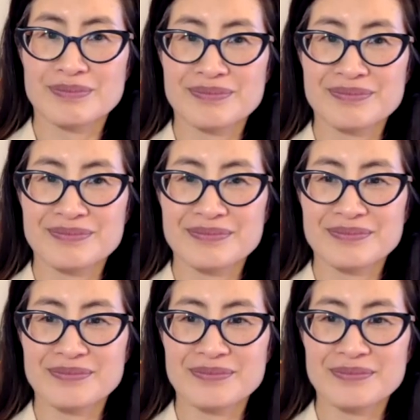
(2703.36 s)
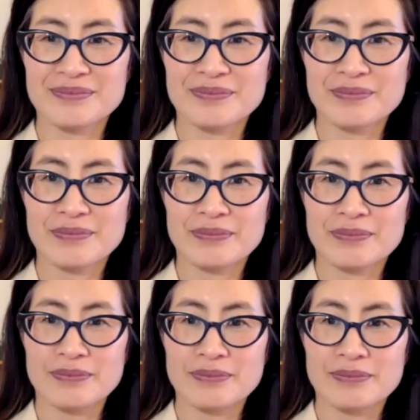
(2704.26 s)

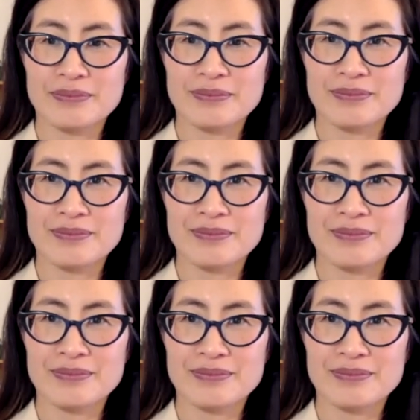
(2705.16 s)
No words are spoken by the person on screen.